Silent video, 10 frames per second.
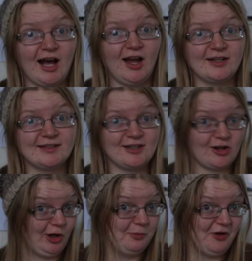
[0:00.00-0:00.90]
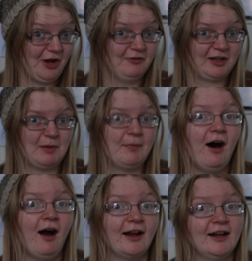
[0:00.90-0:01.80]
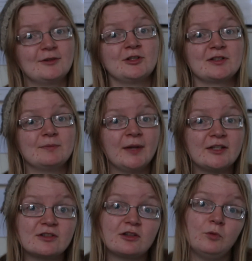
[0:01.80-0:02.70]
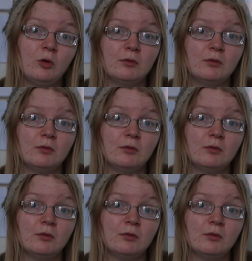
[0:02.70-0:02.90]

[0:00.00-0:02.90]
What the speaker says: I snuck home via Rickaby Park and I took some pictures of the War